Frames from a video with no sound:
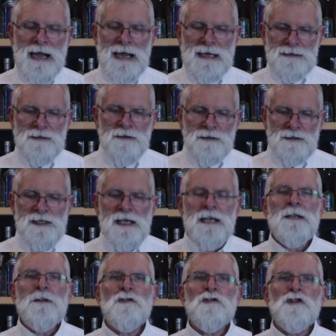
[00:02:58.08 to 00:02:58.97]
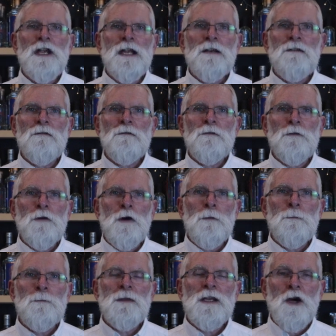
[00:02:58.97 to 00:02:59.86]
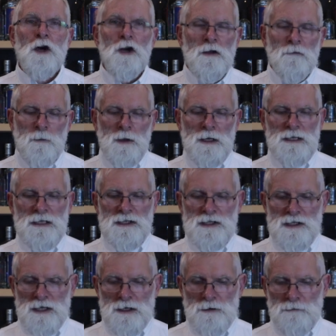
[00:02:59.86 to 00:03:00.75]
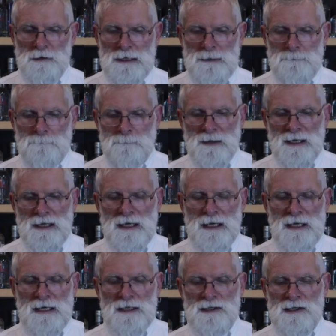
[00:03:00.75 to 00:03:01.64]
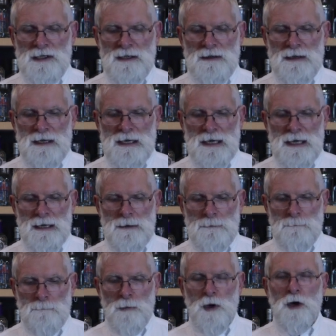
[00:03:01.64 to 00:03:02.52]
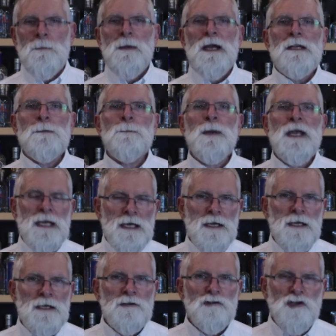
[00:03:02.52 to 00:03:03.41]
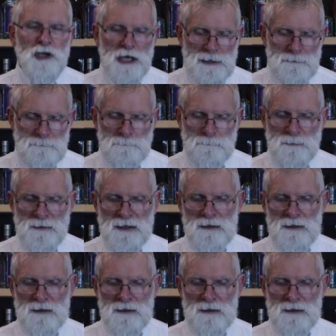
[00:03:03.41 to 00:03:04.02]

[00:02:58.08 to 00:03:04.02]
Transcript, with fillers: And our second gin from the Isle of Wight Distillery is their Mermaid Pink Gin.